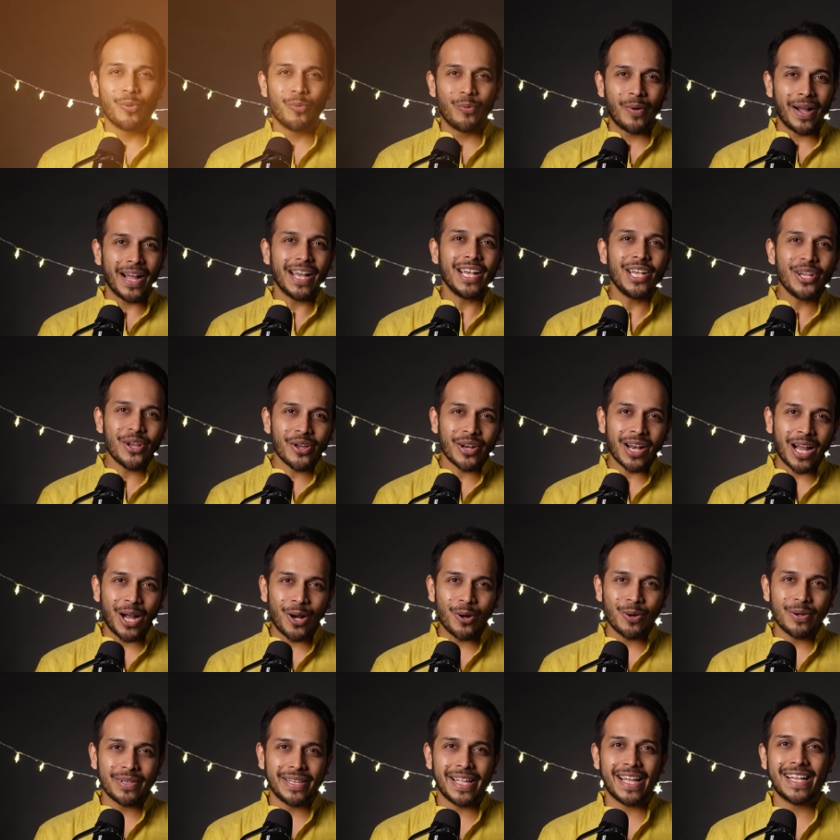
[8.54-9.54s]
While you're
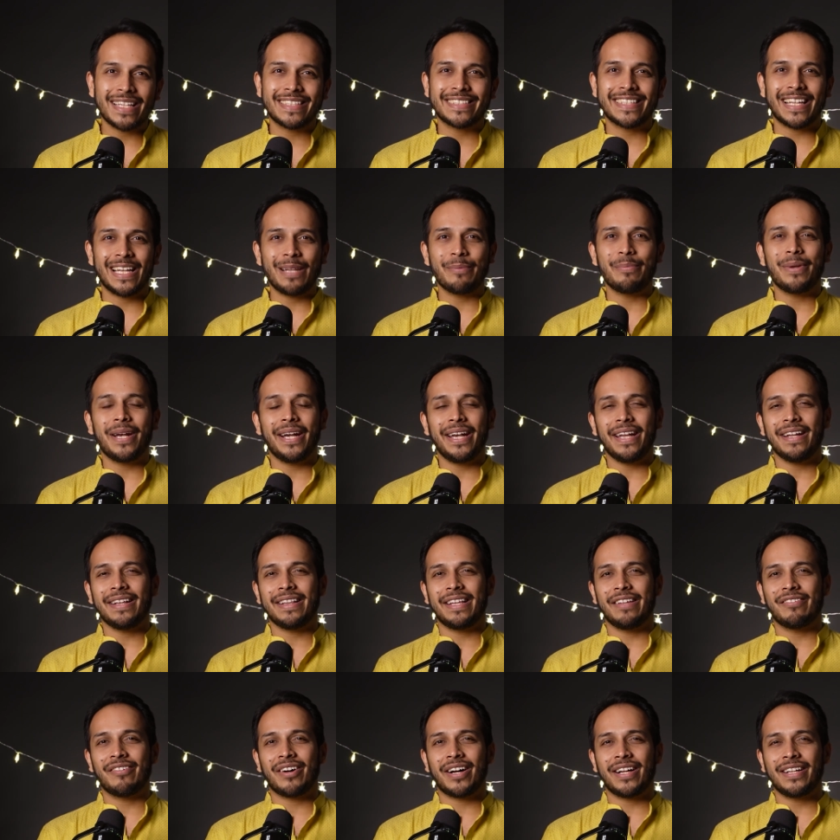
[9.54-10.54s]
out there celebrating
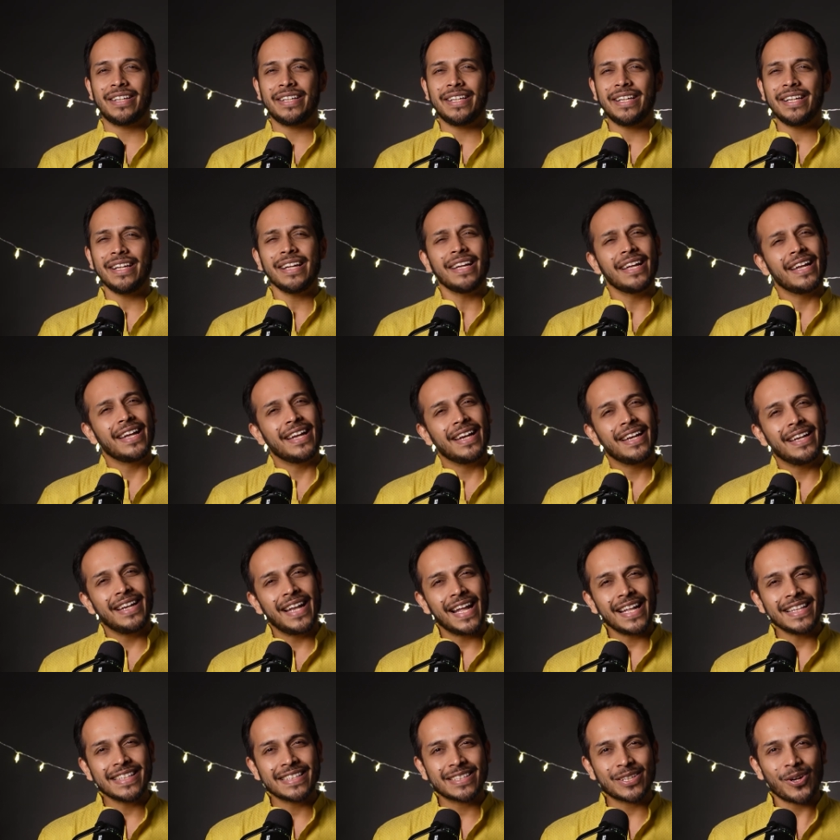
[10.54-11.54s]
Diwali,
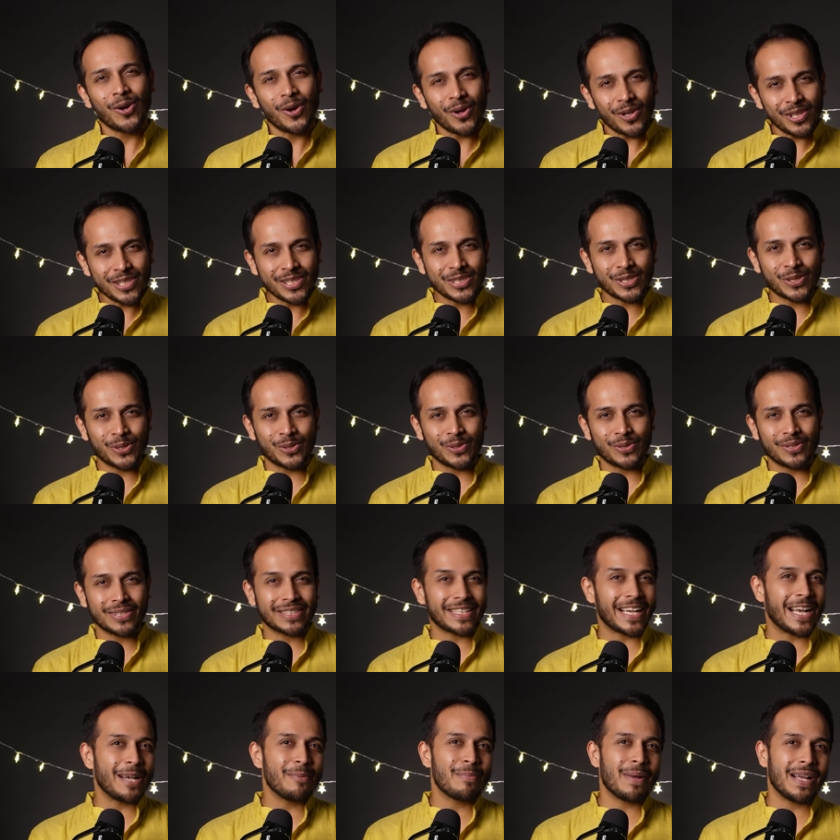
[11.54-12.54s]
let's also
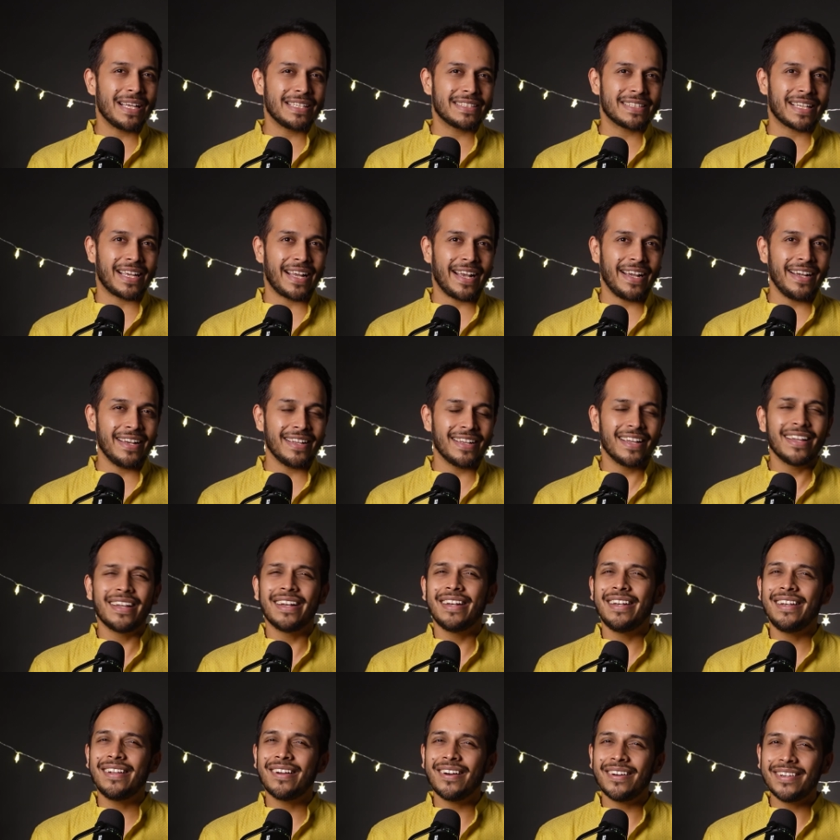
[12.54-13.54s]
side by side
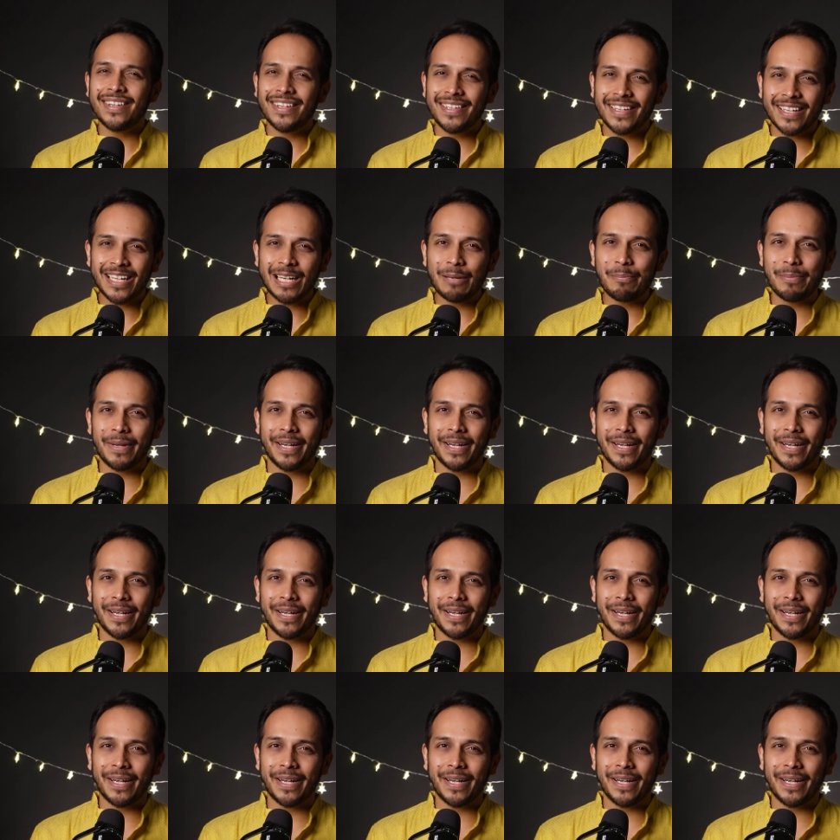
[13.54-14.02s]
learn a little